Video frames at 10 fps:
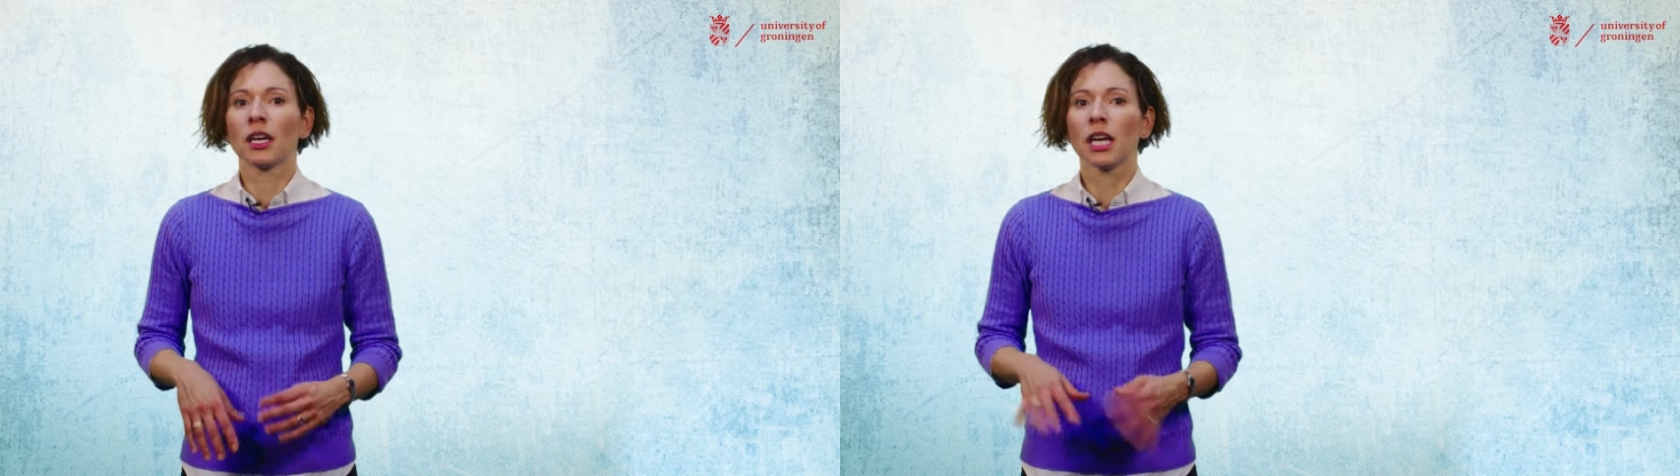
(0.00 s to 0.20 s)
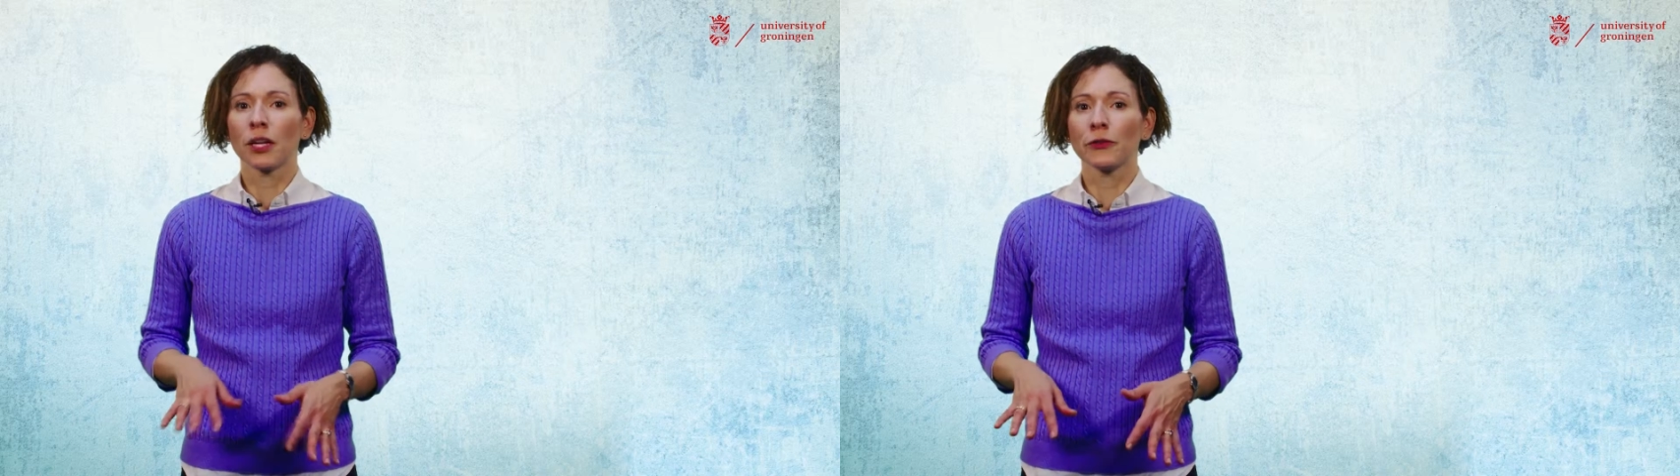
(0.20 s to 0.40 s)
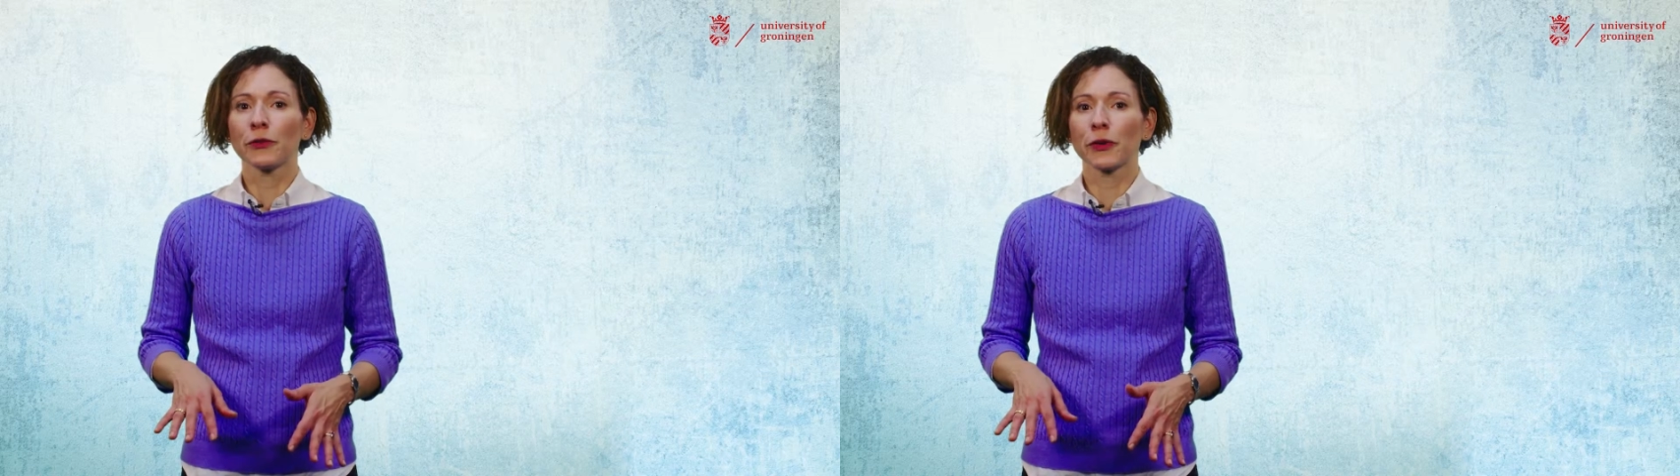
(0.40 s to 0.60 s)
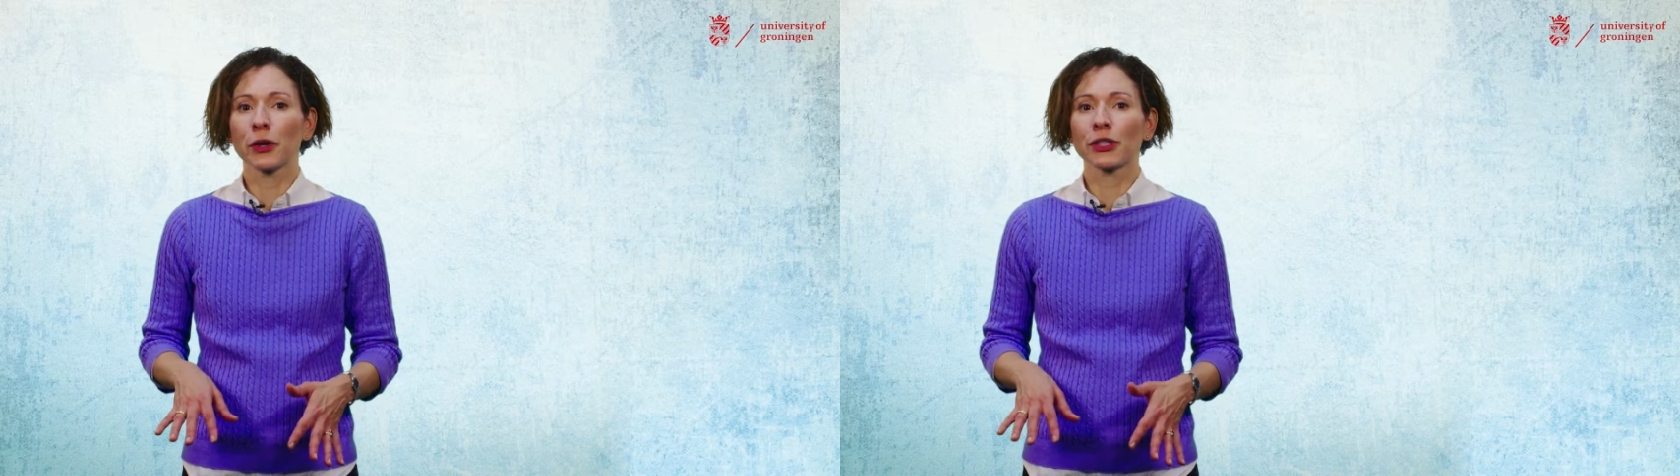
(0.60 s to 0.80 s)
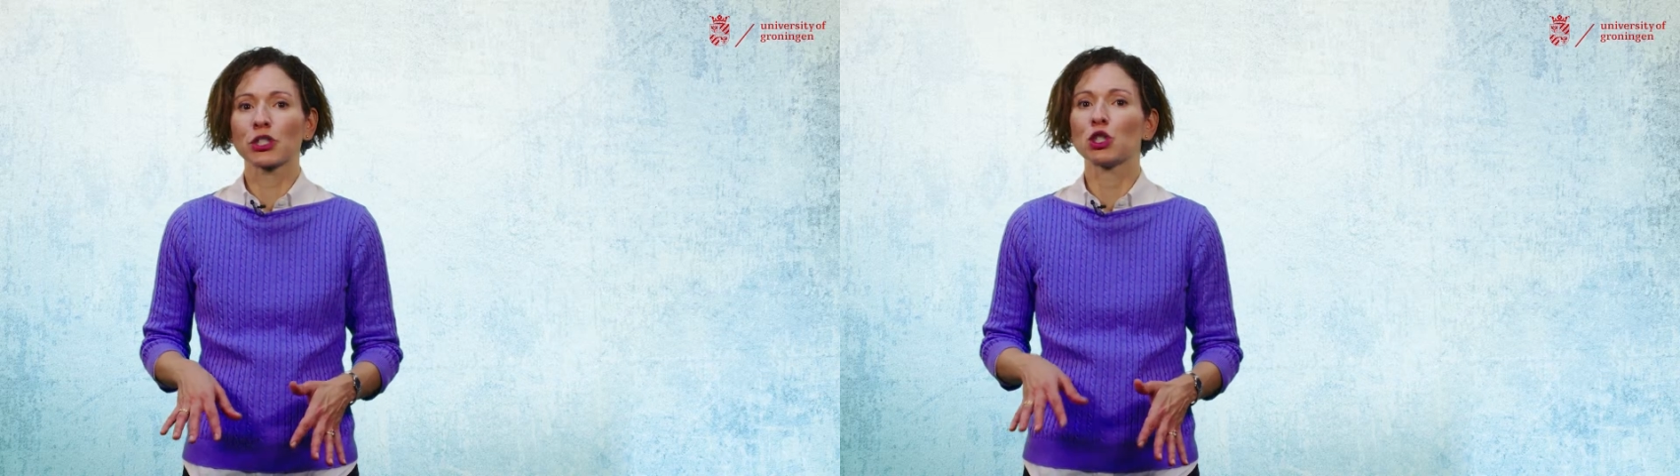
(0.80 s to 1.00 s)
If you
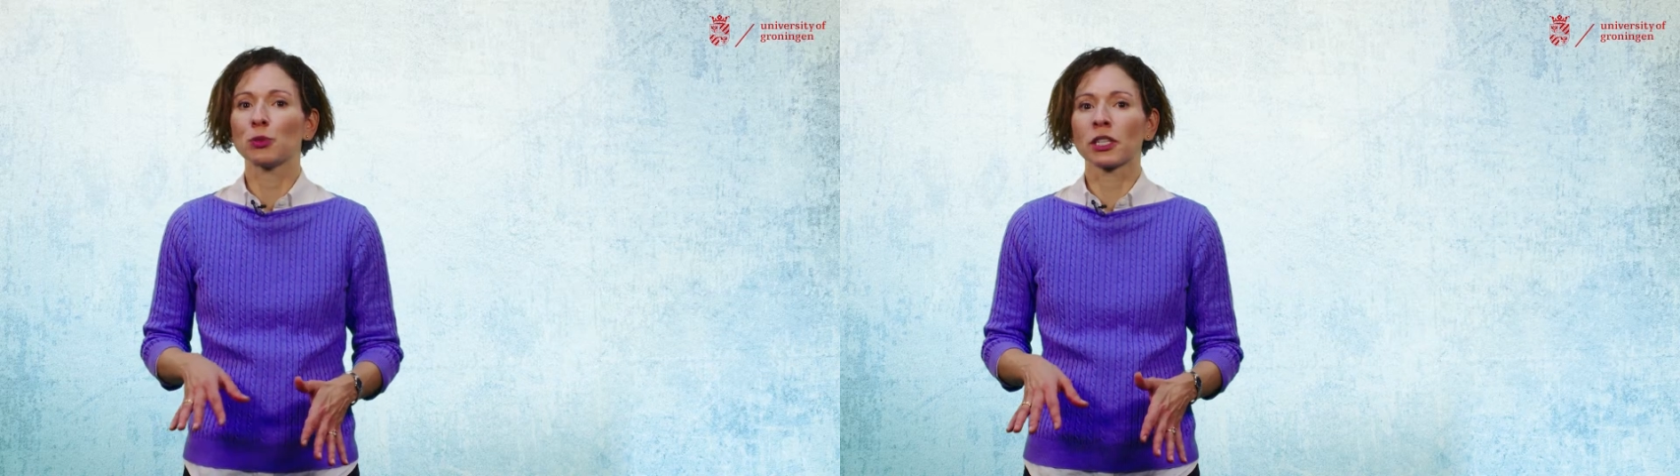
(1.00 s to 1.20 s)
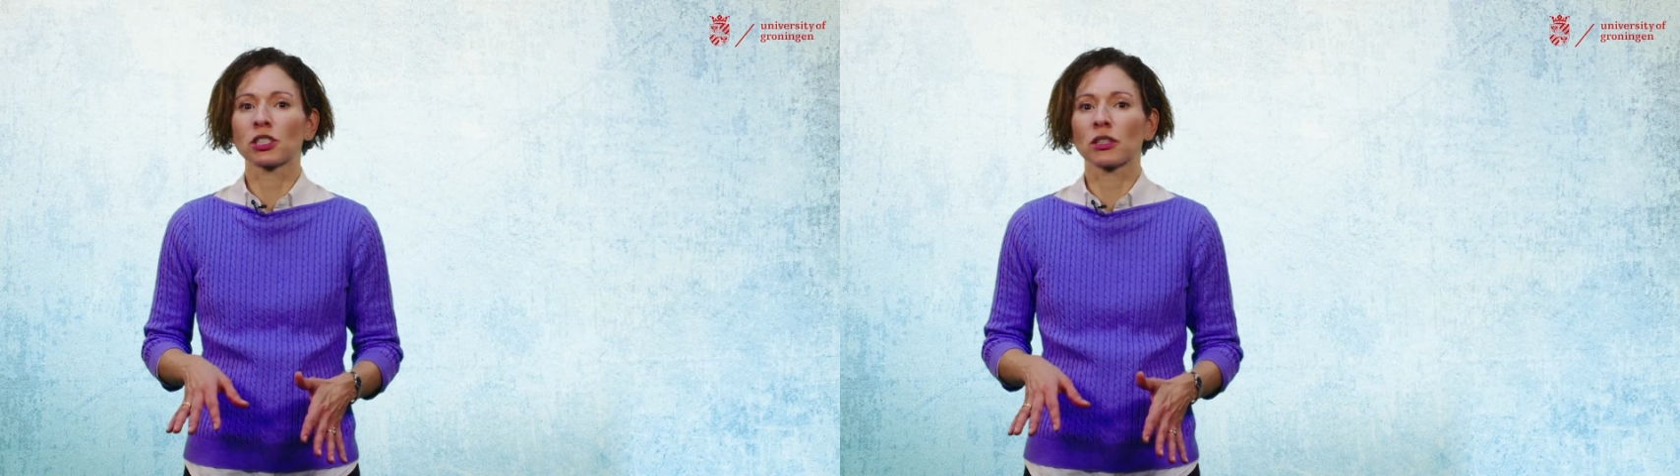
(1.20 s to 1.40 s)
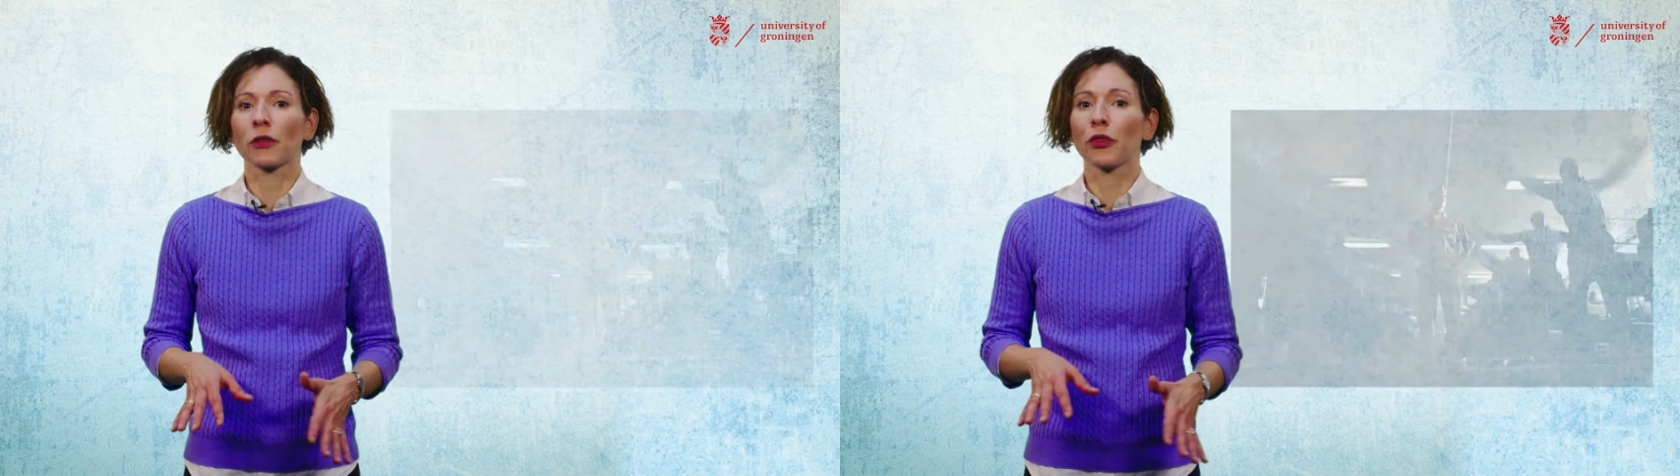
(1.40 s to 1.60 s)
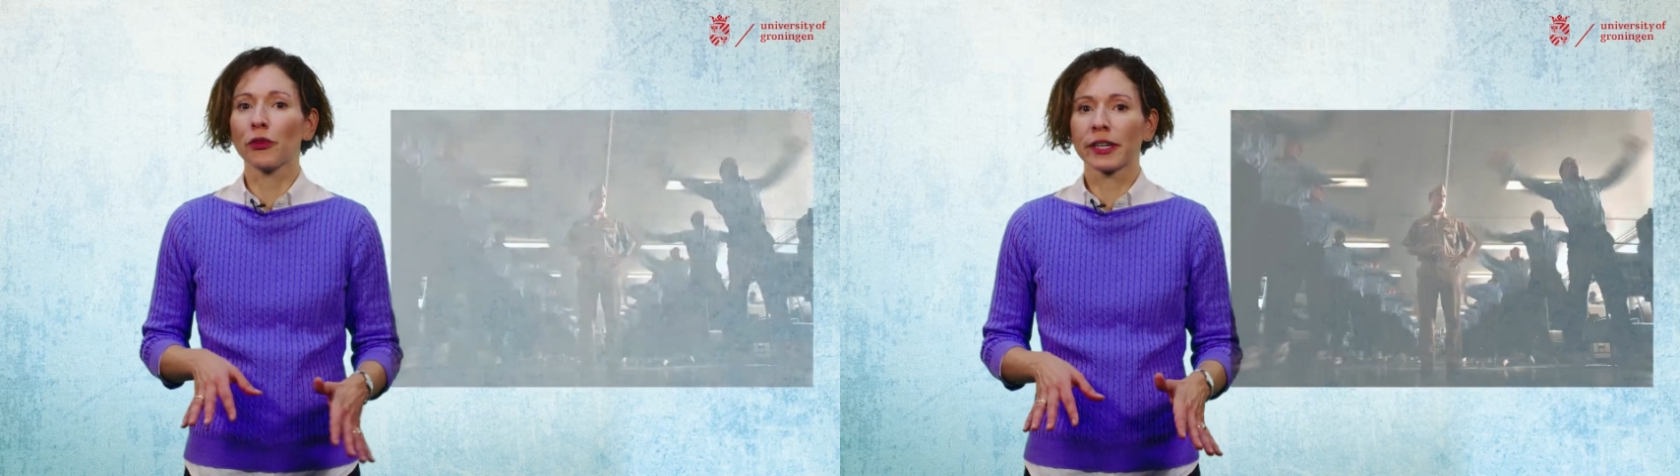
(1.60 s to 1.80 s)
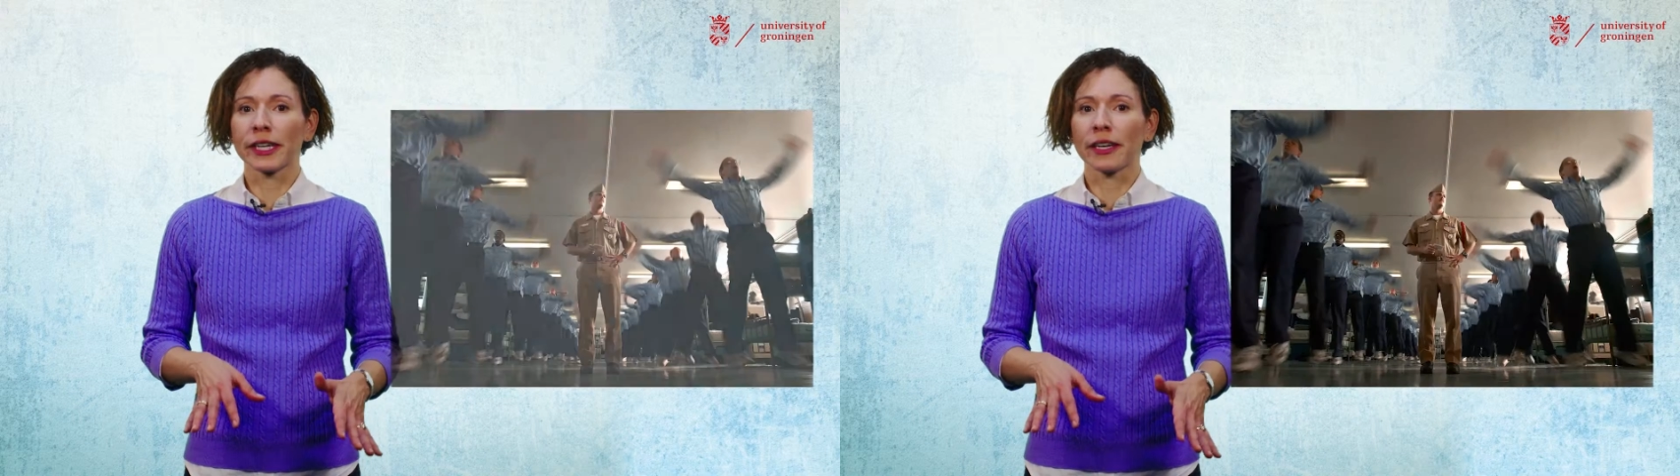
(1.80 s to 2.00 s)
focus too much on
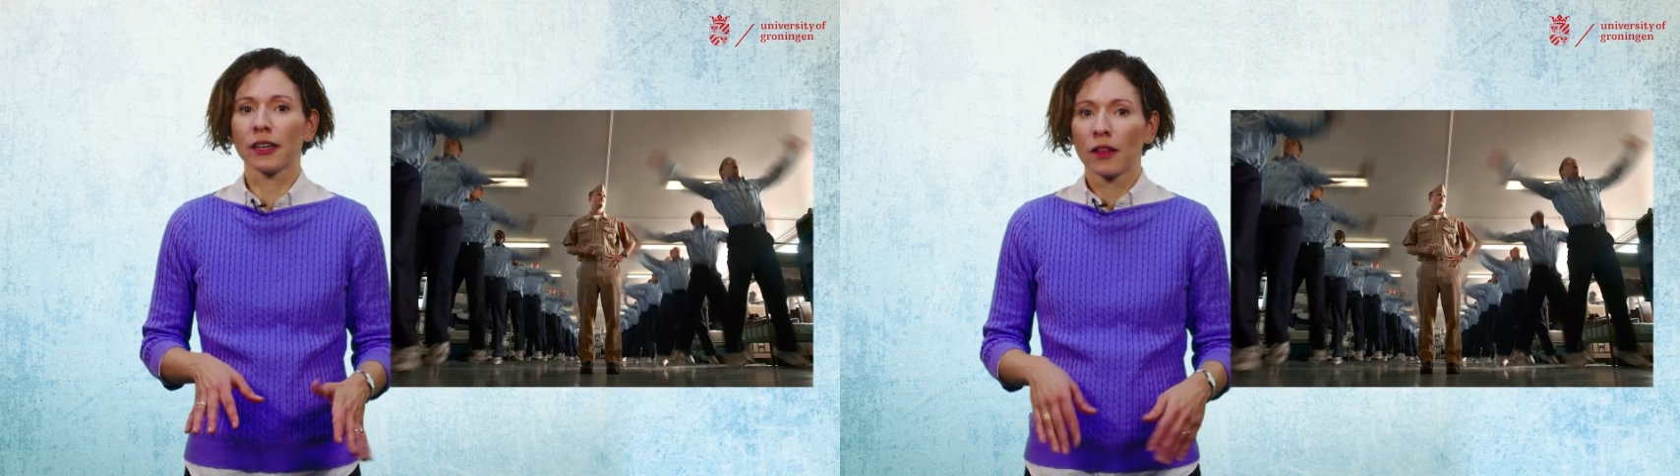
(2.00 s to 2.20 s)
authority,